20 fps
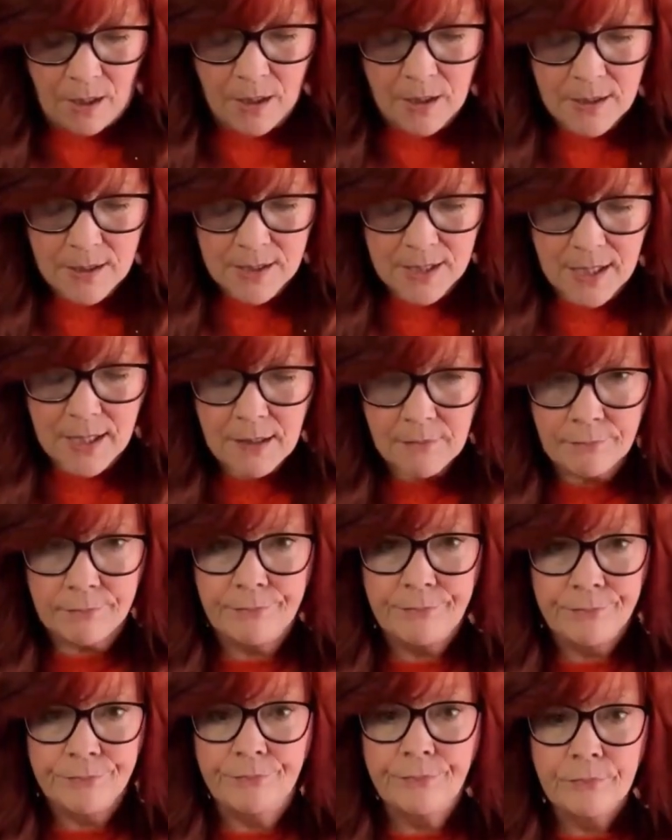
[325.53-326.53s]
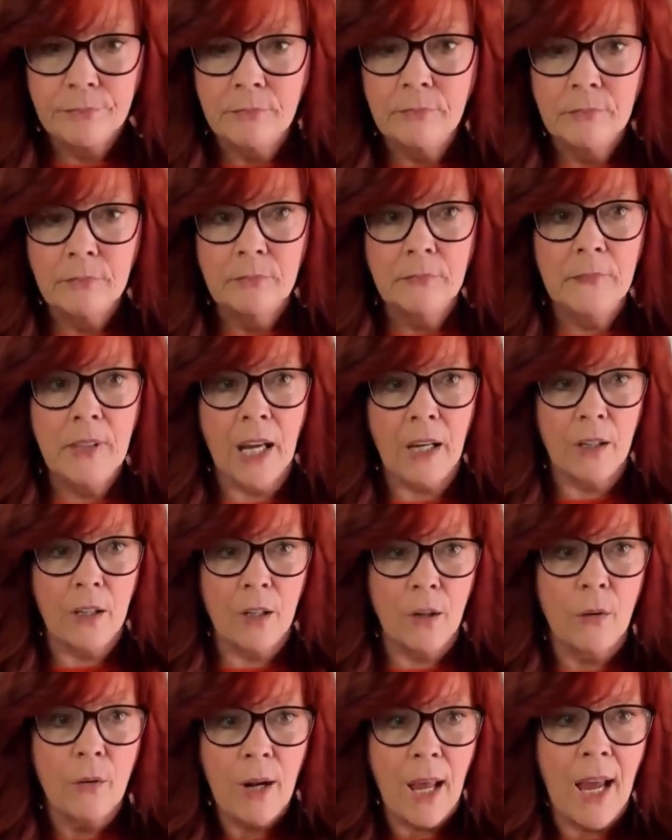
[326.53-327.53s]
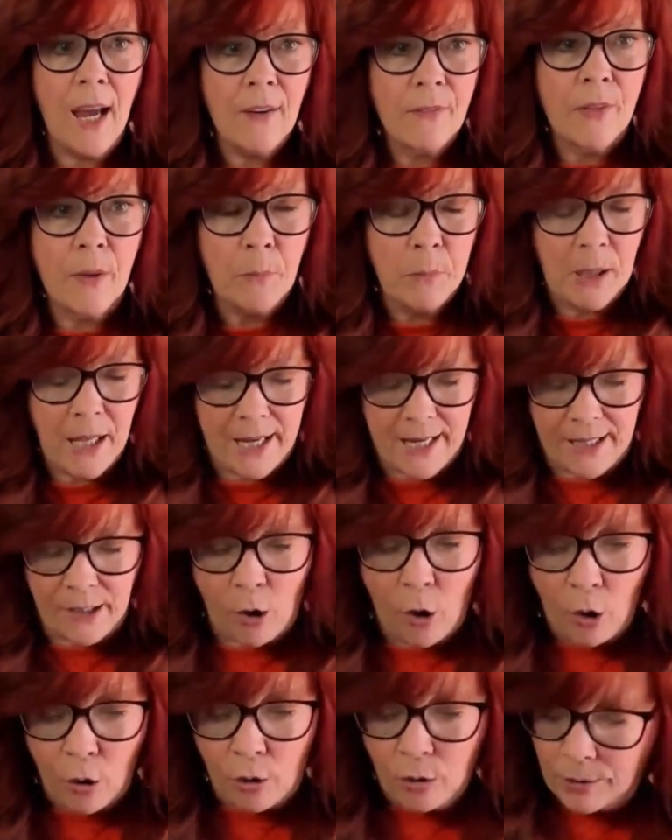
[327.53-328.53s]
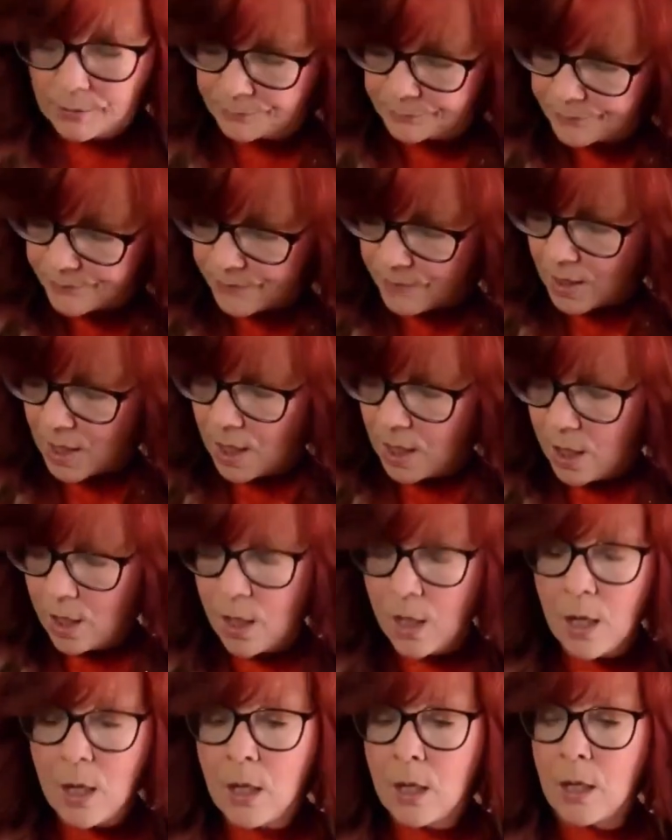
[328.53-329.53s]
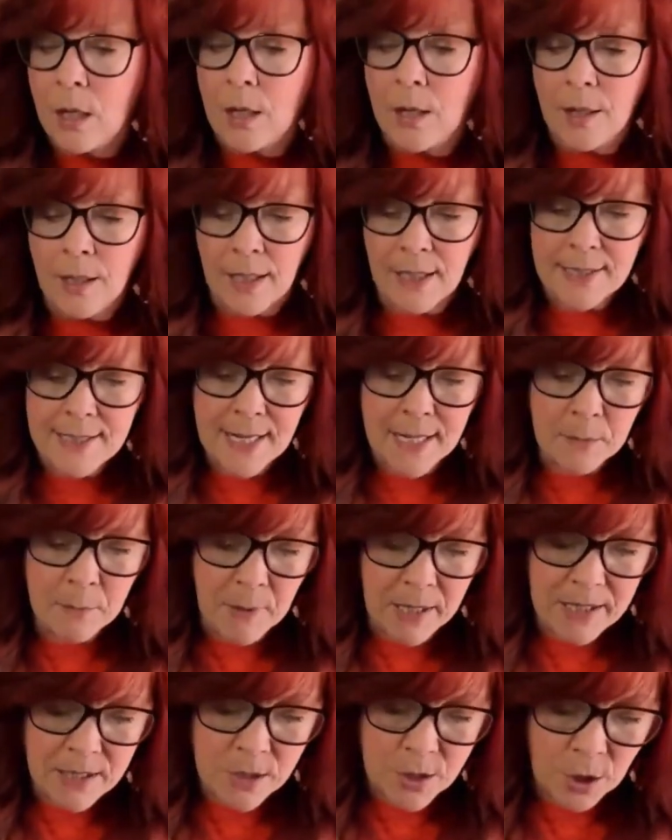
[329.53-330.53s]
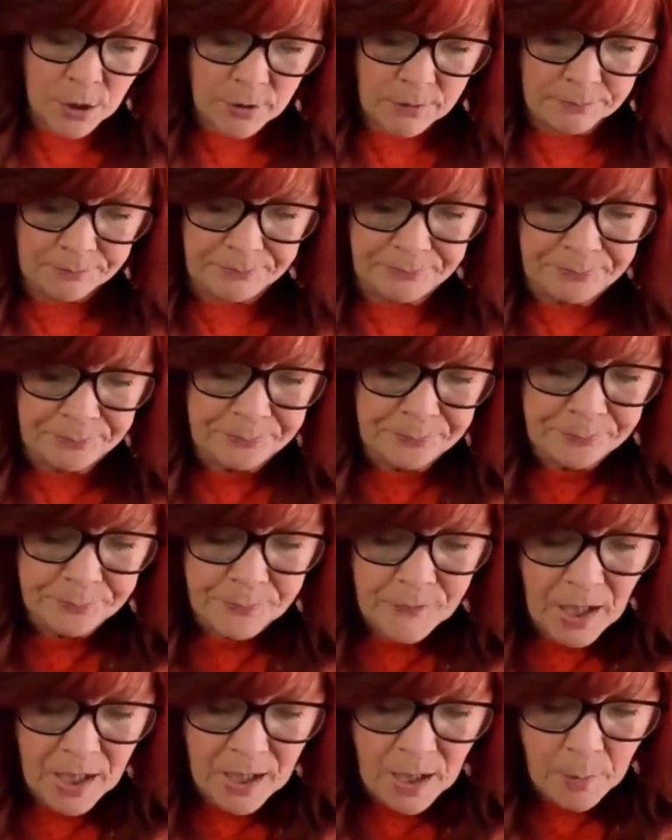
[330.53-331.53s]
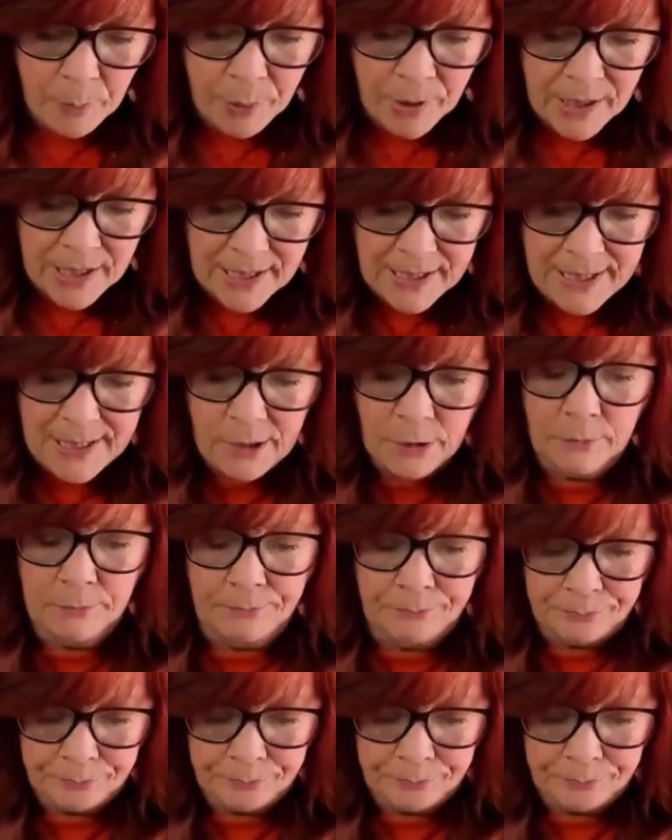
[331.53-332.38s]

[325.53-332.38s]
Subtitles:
See? Now you don't have the play at all. Then I take my insert and I put in here.